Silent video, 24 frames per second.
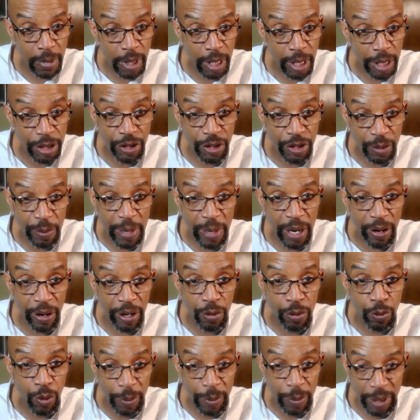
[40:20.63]
And she's a
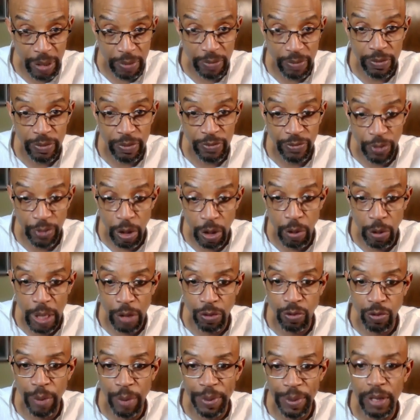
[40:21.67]
married woman,
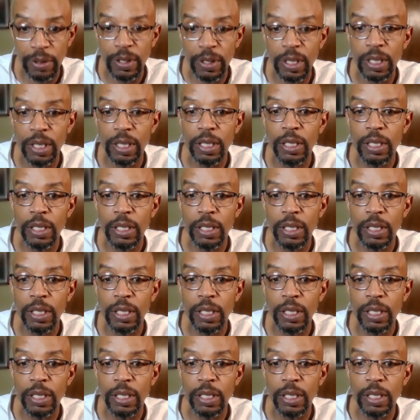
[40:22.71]
full-grown woman.